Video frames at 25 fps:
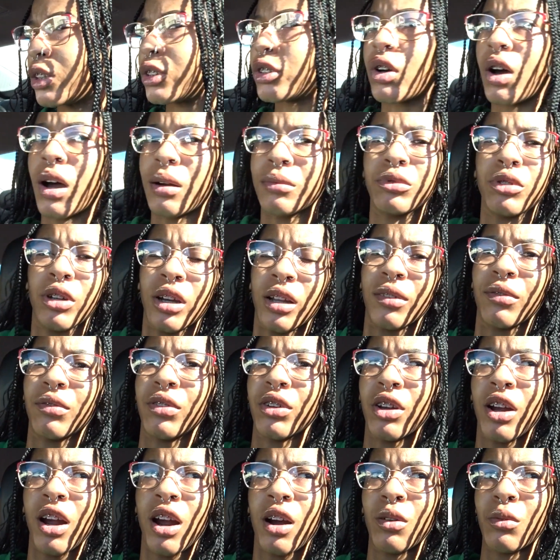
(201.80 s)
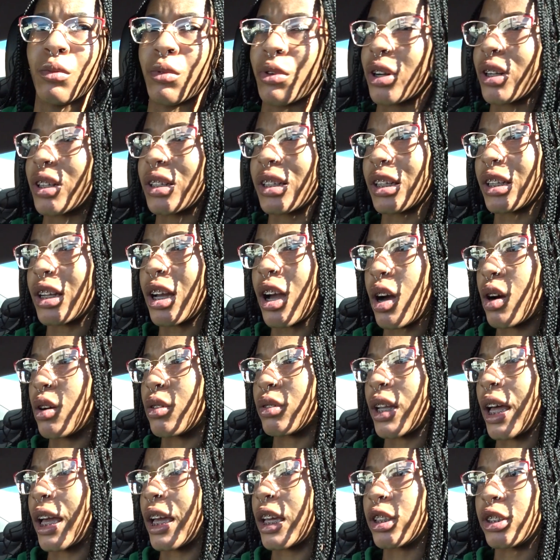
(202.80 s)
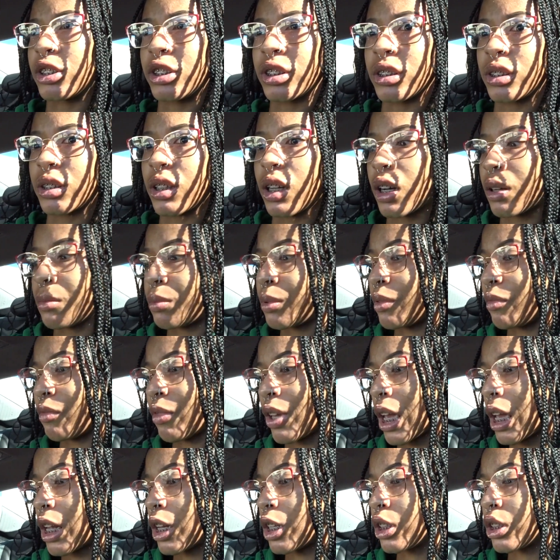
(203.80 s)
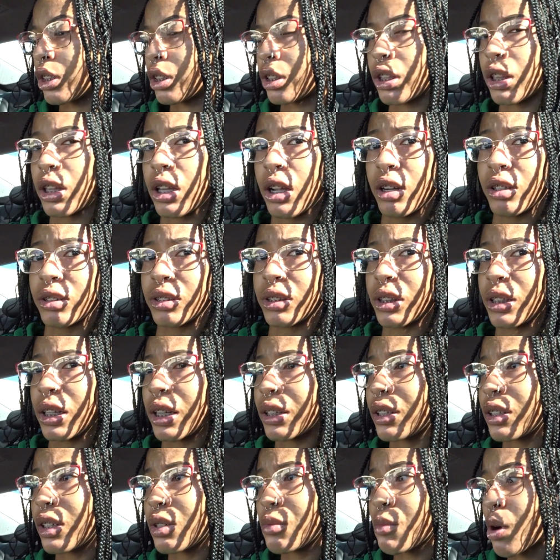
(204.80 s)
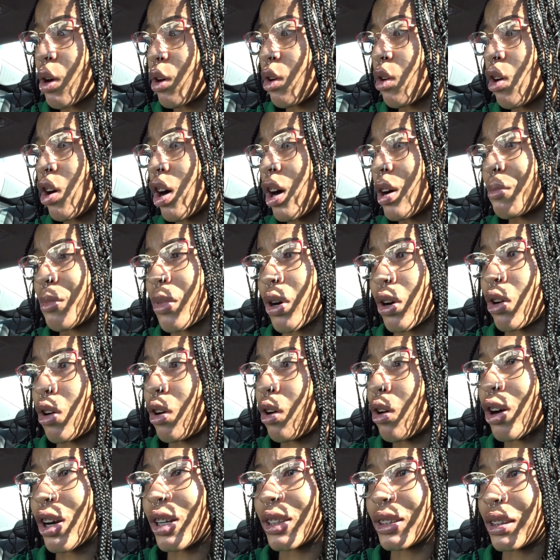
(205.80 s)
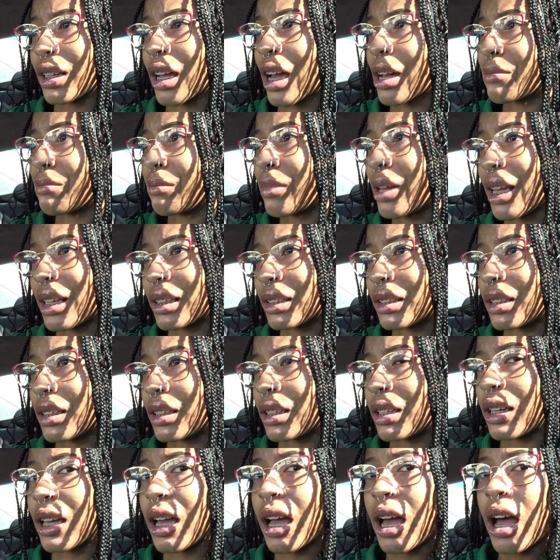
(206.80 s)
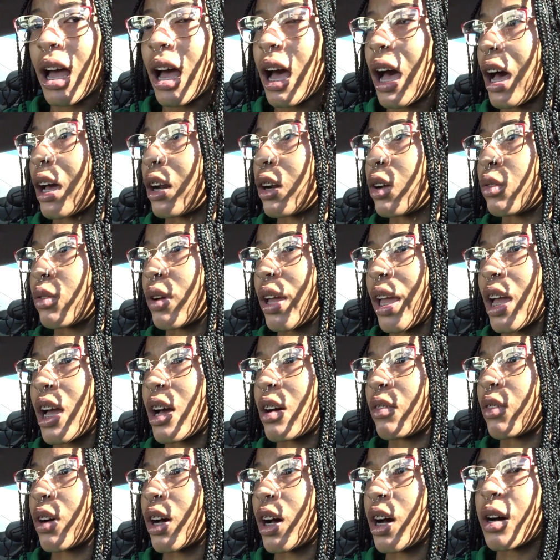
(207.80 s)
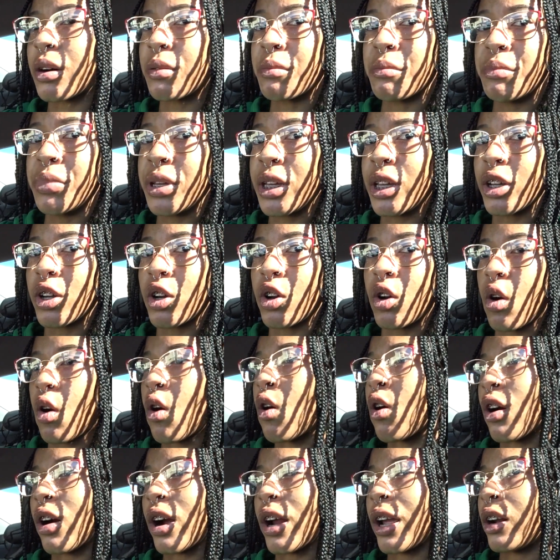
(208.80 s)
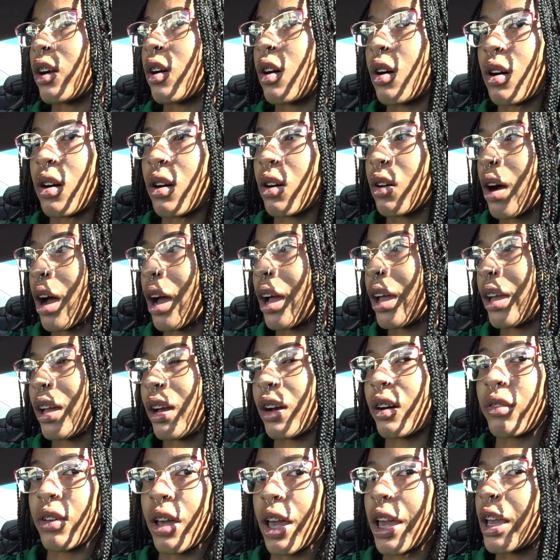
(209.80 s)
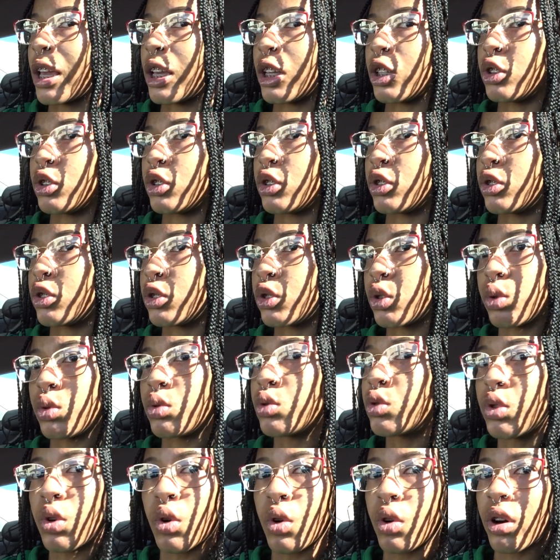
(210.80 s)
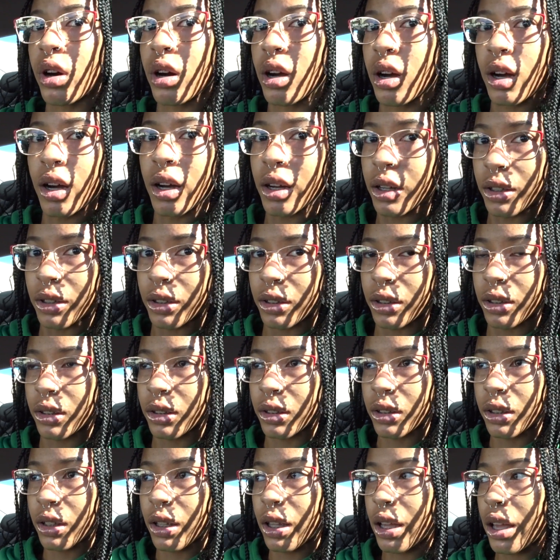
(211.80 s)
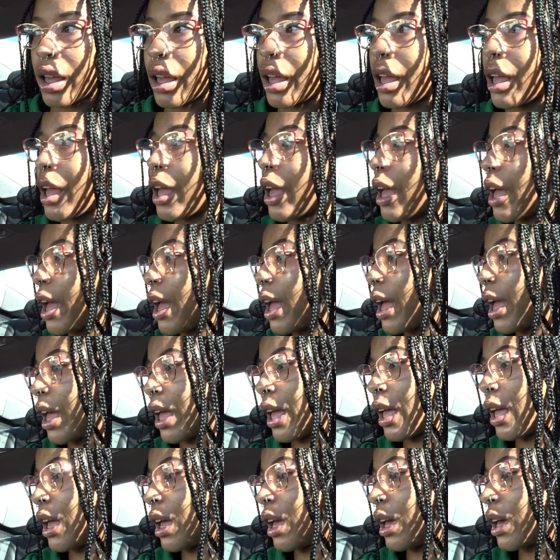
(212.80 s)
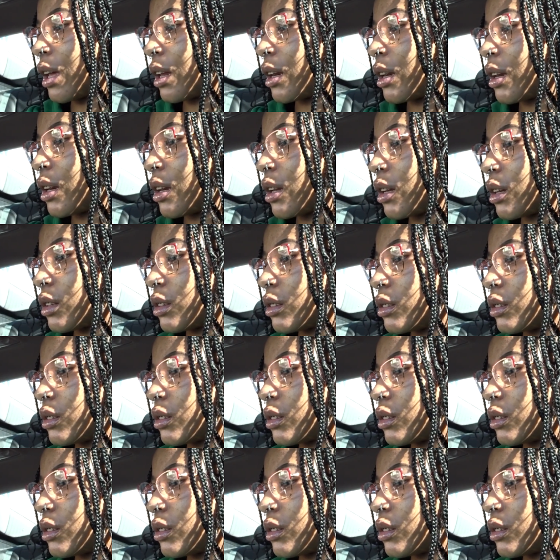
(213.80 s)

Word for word: So I'm trying to figure out where did it go? Like it's just up and vanished. There's nothing in my car. My car is not messy. I don't have a big car at all. I have a two-door Honda and